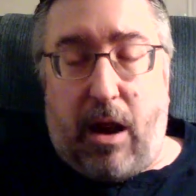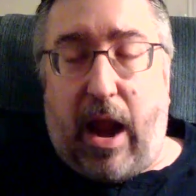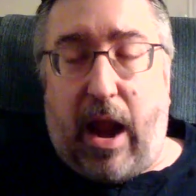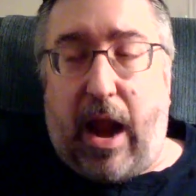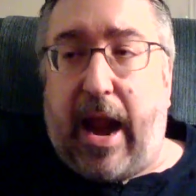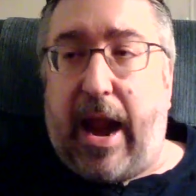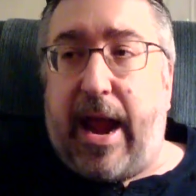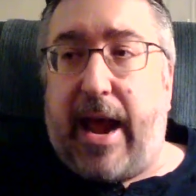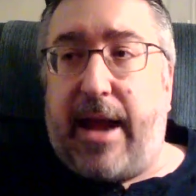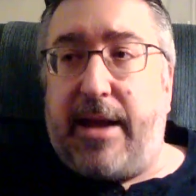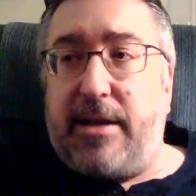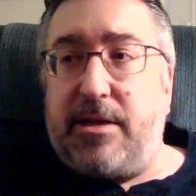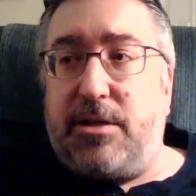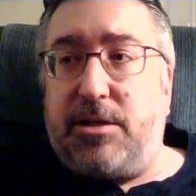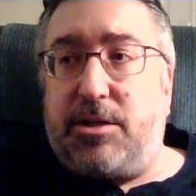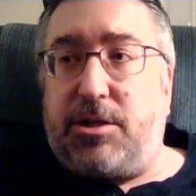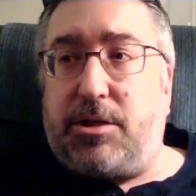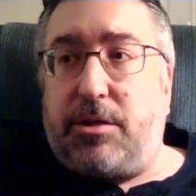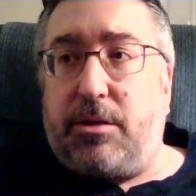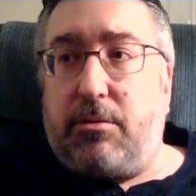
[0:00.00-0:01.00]

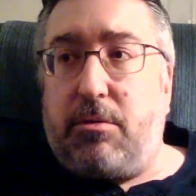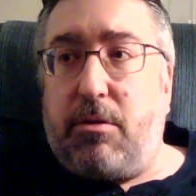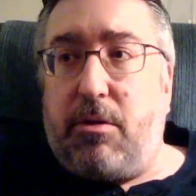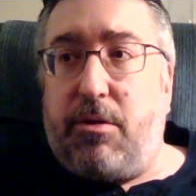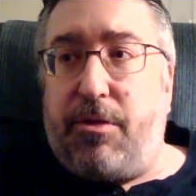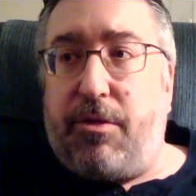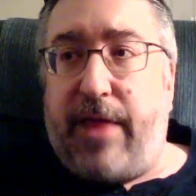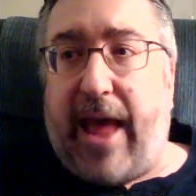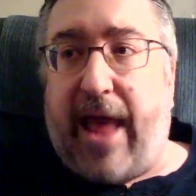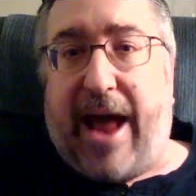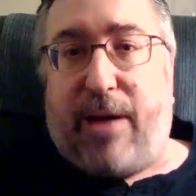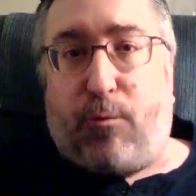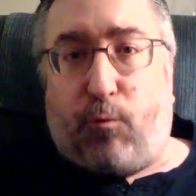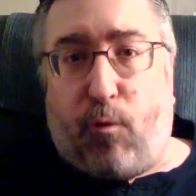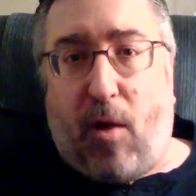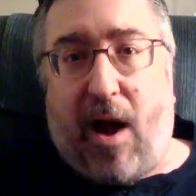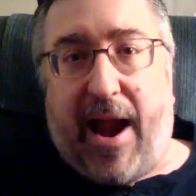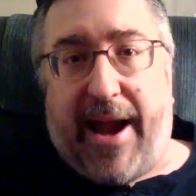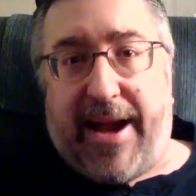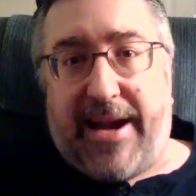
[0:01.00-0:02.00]
And that
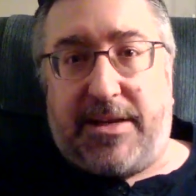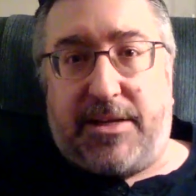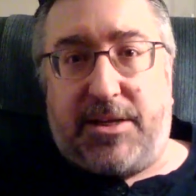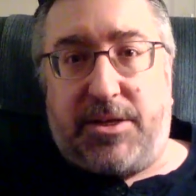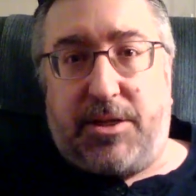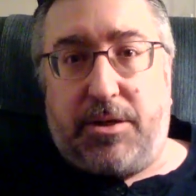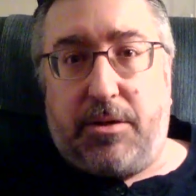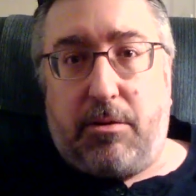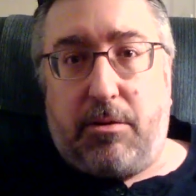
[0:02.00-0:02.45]
right